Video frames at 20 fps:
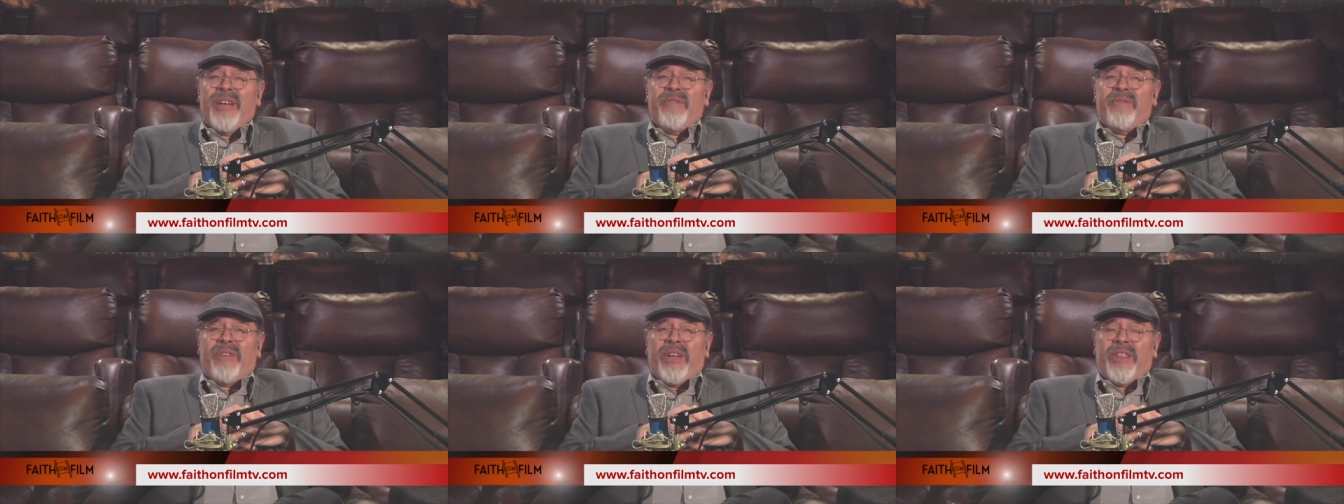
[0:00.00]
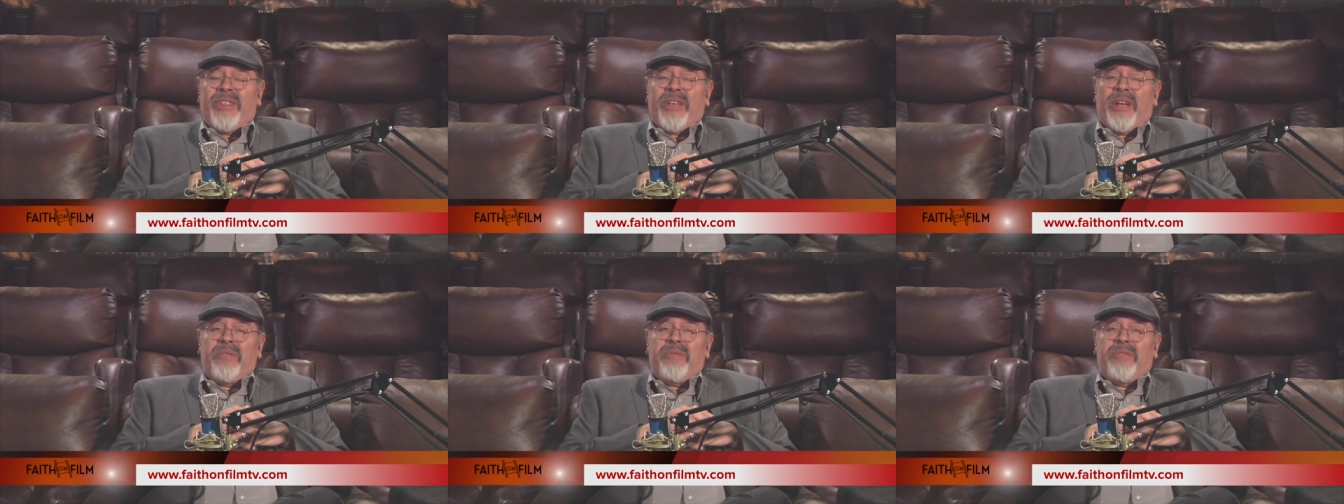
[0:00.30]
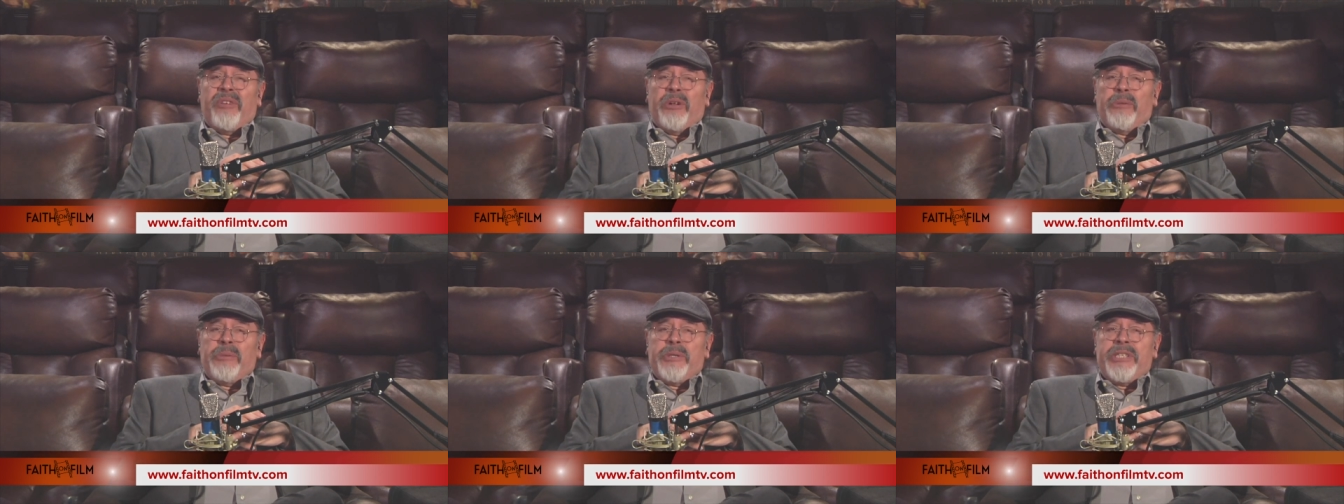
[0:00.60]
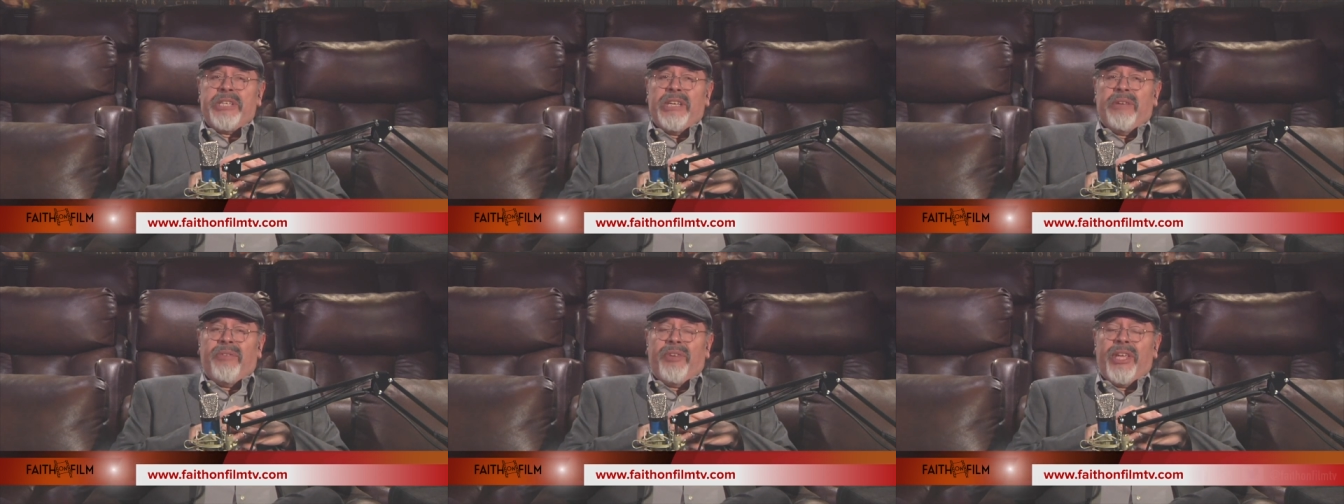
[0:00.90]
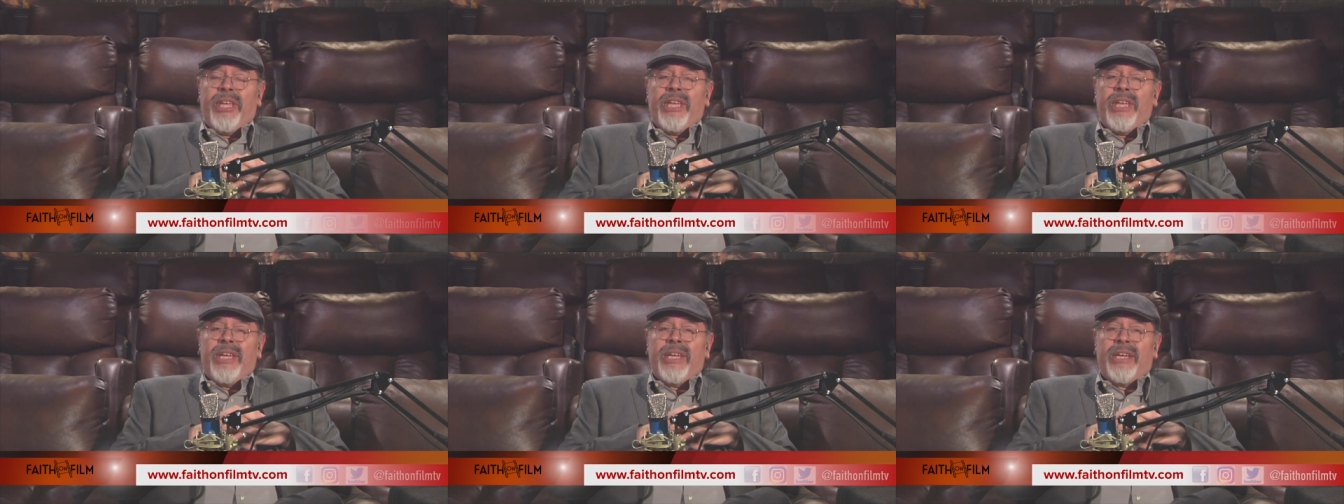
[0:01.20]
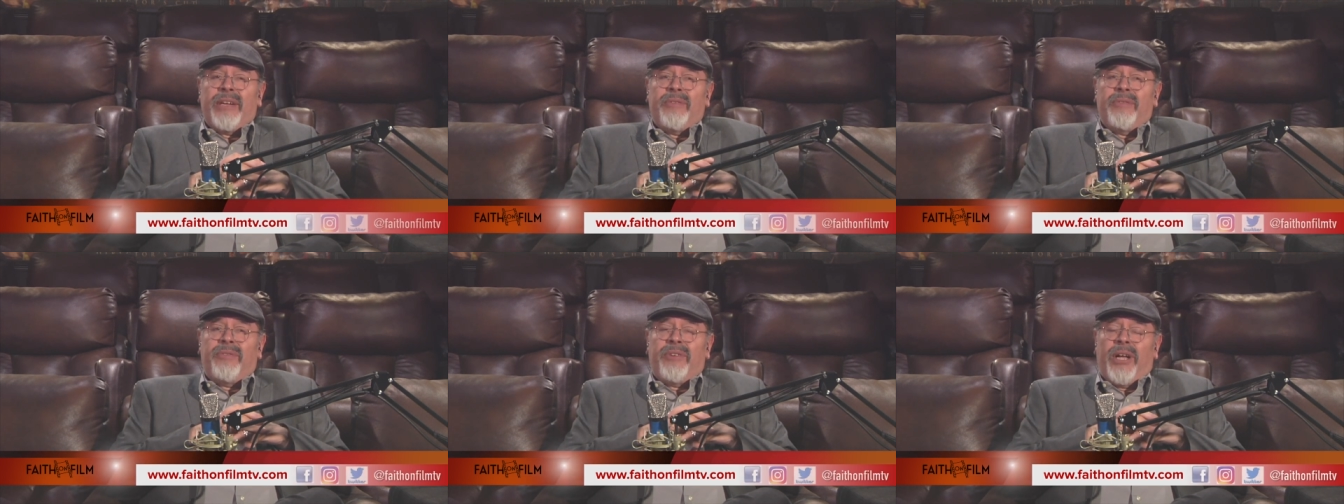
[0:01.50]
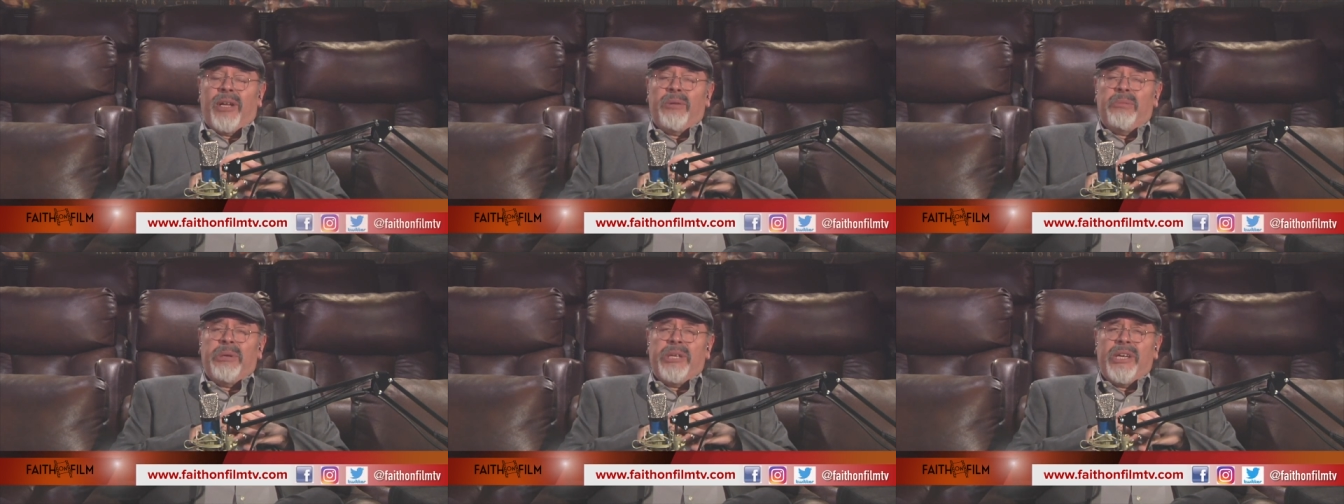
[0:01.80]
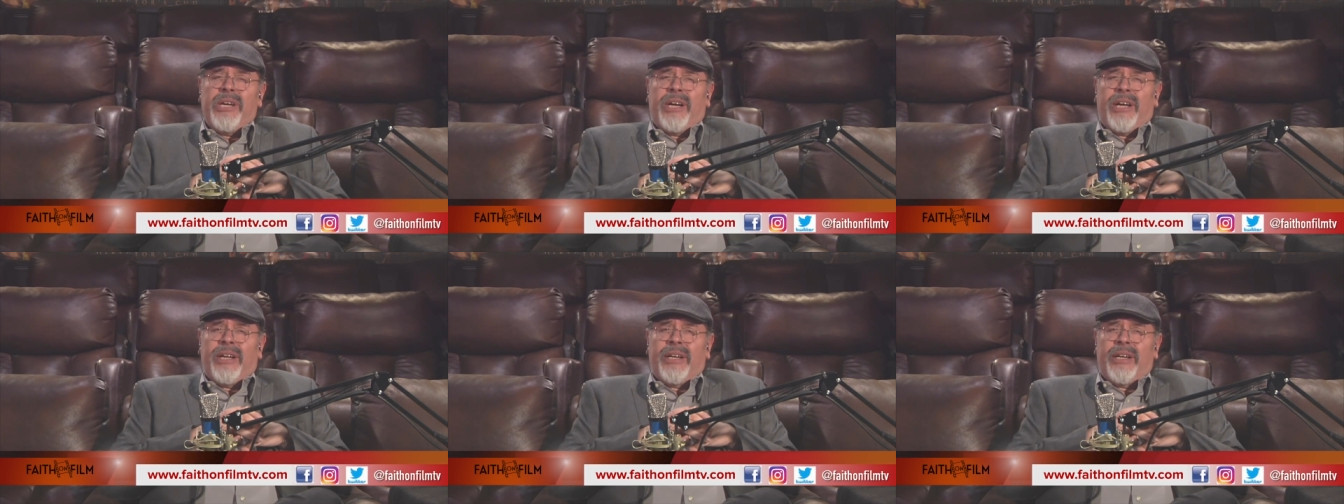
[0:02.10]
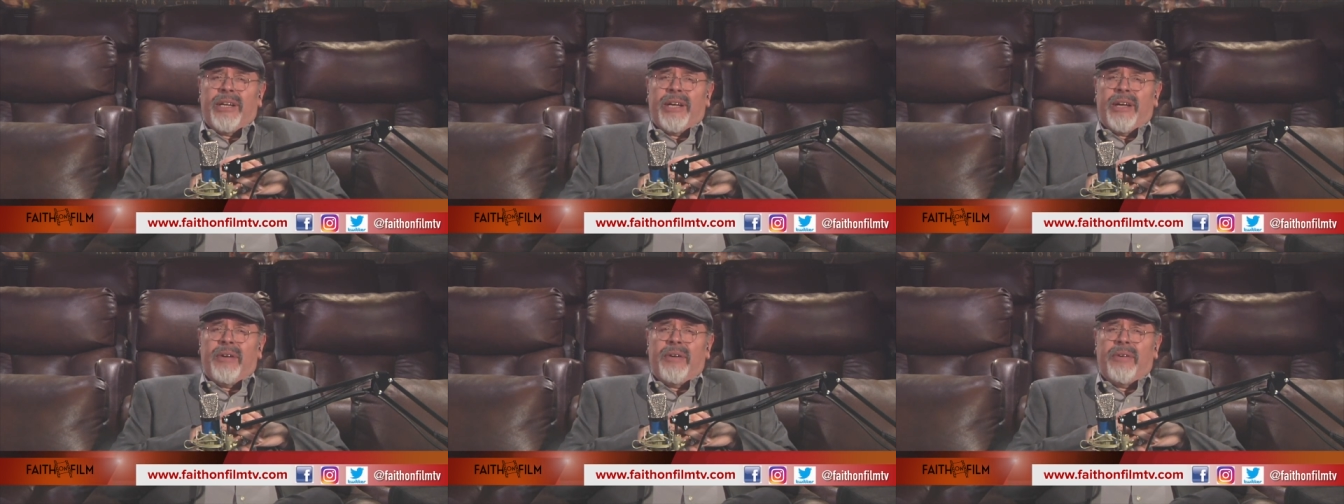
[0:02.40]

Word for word: Faith on Film TV, and follow me on